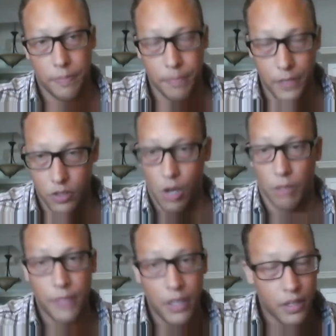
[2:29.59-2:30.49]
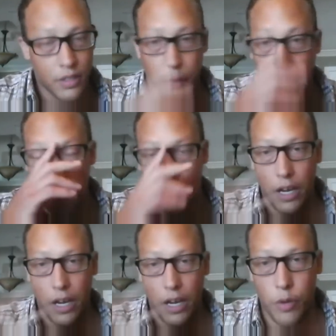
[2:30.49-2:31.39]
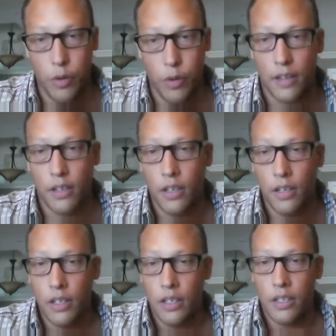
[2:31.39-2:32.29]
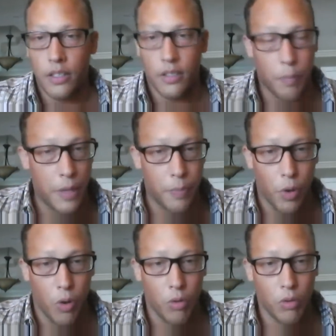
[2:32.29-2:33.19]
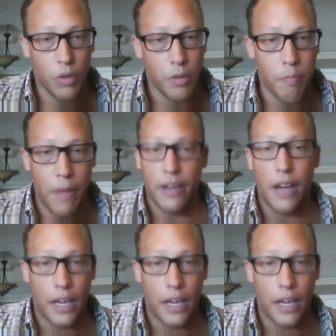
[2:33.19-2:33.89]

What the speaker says: So some people may agree with that. Some people may not.